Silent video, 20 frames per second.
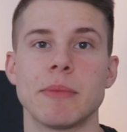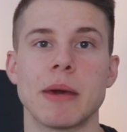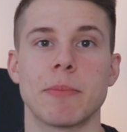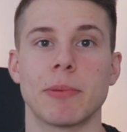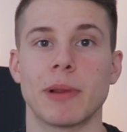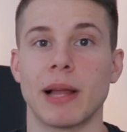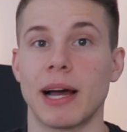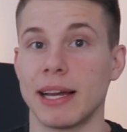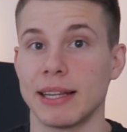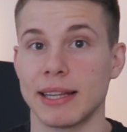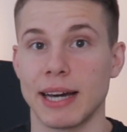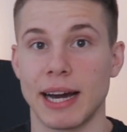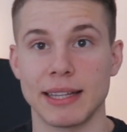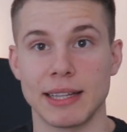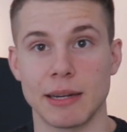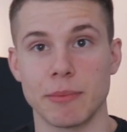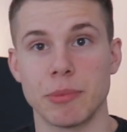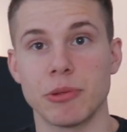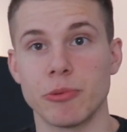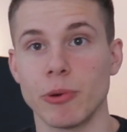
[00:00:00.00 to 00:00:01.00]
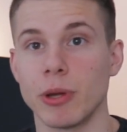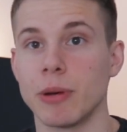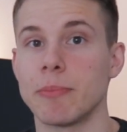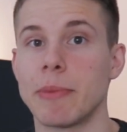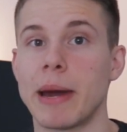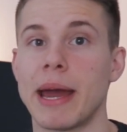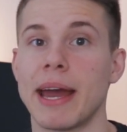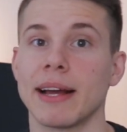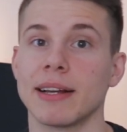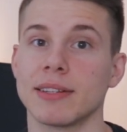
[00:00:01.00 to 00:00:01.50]
be applied either between
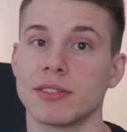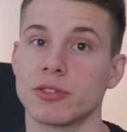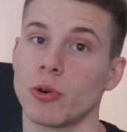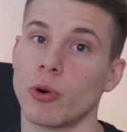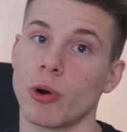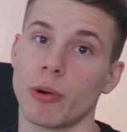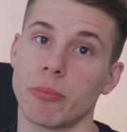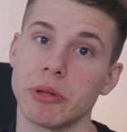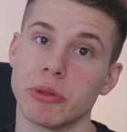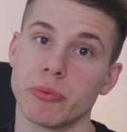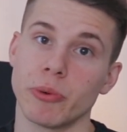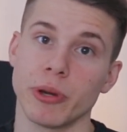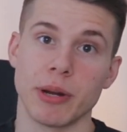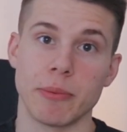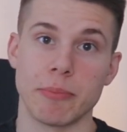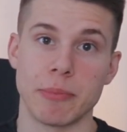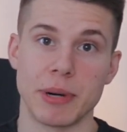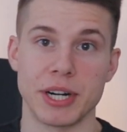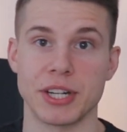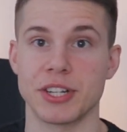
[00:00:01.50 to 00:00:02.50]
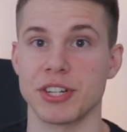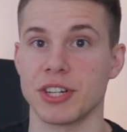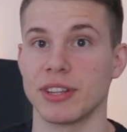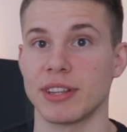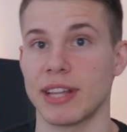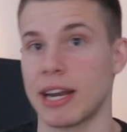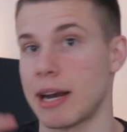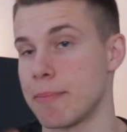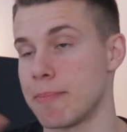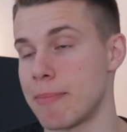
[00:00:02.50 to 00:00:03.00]
banks or between a
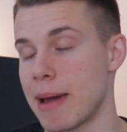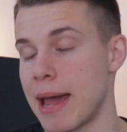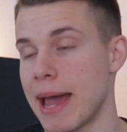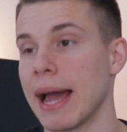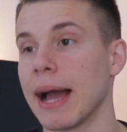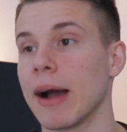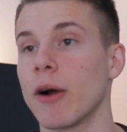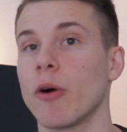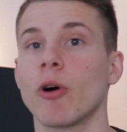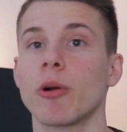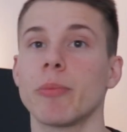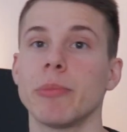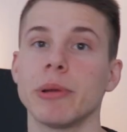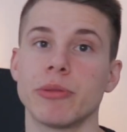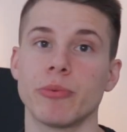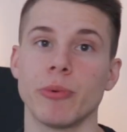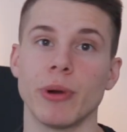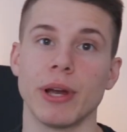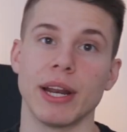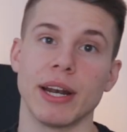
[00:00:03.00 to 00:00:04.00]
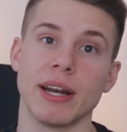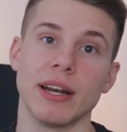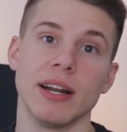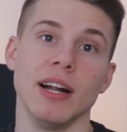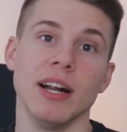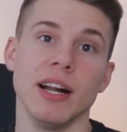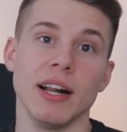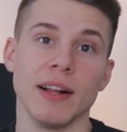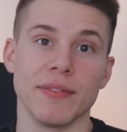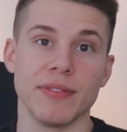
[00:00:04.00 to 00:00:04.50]
merchant and a bank, or between
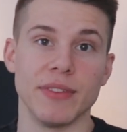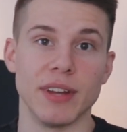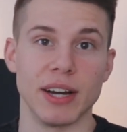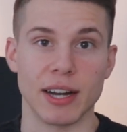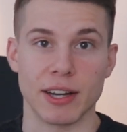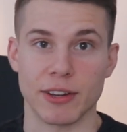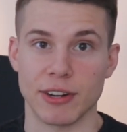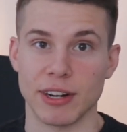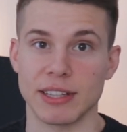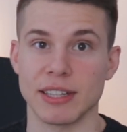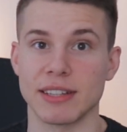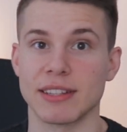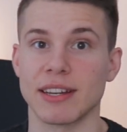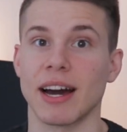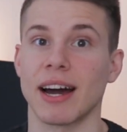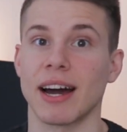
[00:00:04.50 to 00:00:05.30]
the credit